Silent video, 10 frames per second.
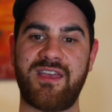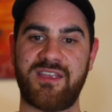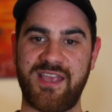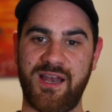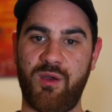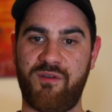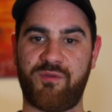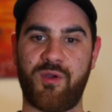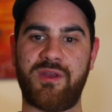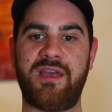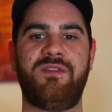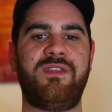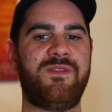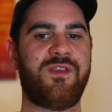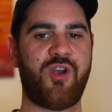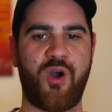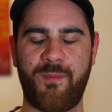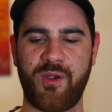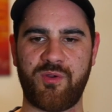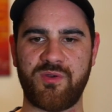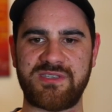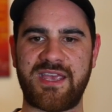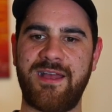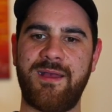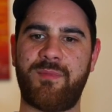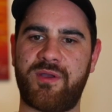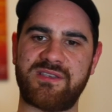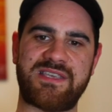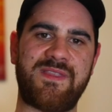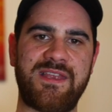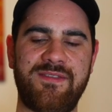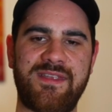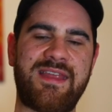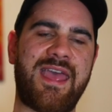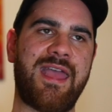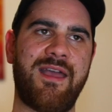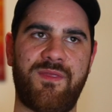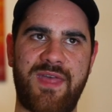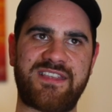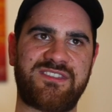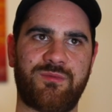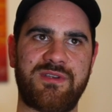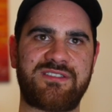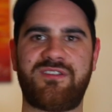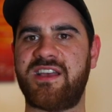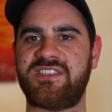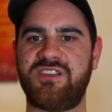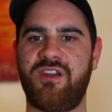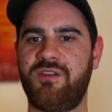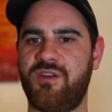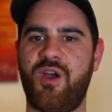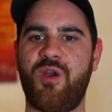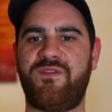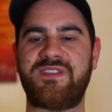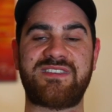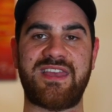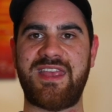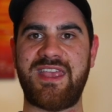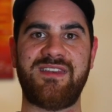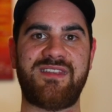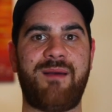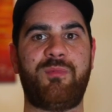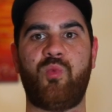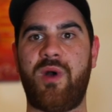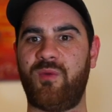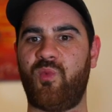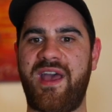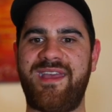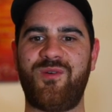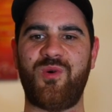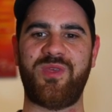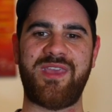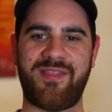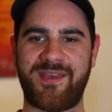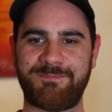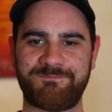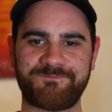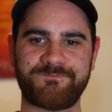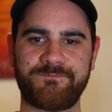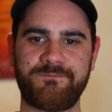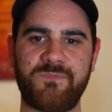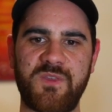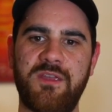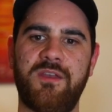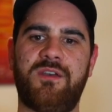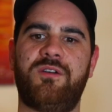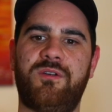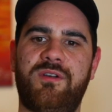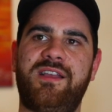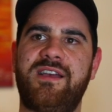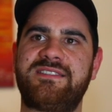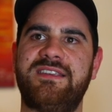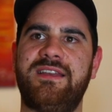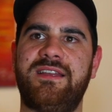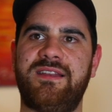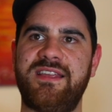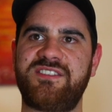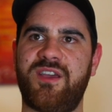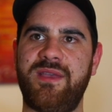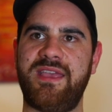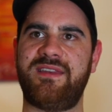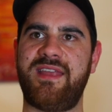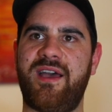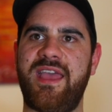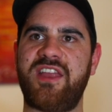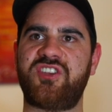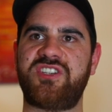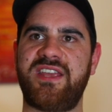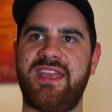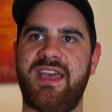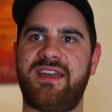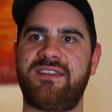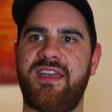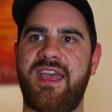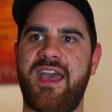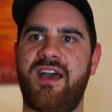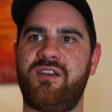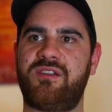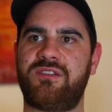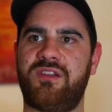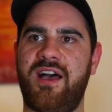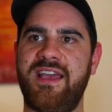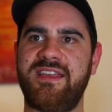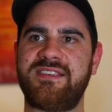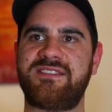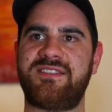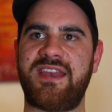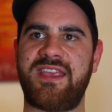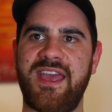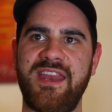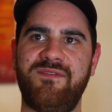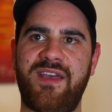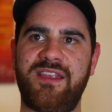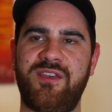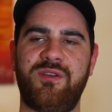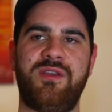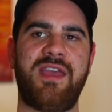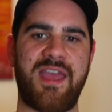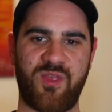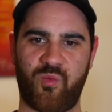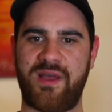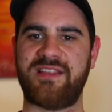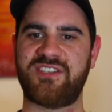Yellow Off-Roader than the Combo Cruiser, because at the end of the day, that's the risk, guys. You don't know if it's going to end up one way or the other. All right, guys, let's go ahead now and check out our gliders that are gaining value and the ones